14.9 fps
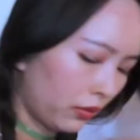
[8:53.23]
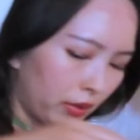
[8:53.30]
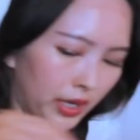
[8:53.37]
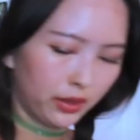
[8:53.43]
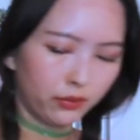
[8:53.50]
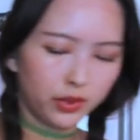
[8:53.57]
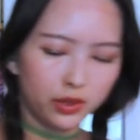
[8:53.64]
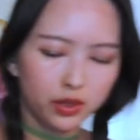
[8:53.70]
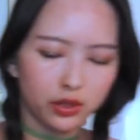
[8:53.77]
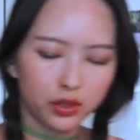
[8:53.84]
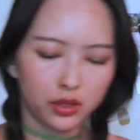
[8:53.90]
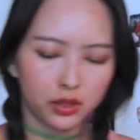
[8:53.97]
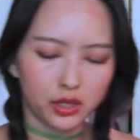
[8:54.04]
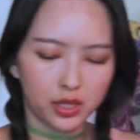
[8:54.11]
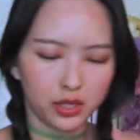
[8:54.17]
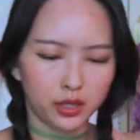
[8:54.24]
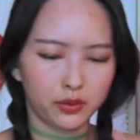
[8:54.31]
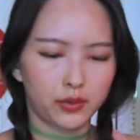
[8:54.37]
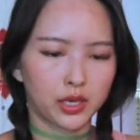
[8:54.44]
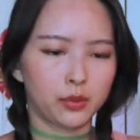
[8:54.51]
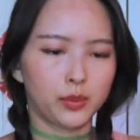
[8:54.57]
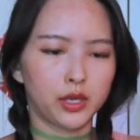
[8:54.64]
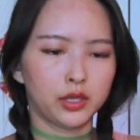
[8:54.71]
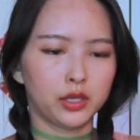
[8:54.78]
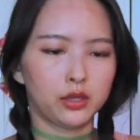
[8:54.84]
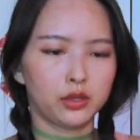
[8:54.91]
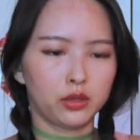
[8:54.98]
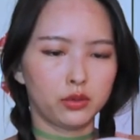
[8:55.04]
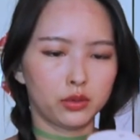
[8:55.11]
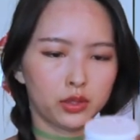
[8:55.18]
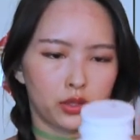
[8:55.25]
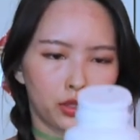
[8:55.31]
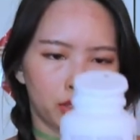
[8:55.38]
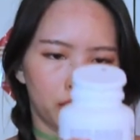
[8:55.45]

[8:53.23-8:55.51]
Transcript: Wait, what is the daily recommended dose?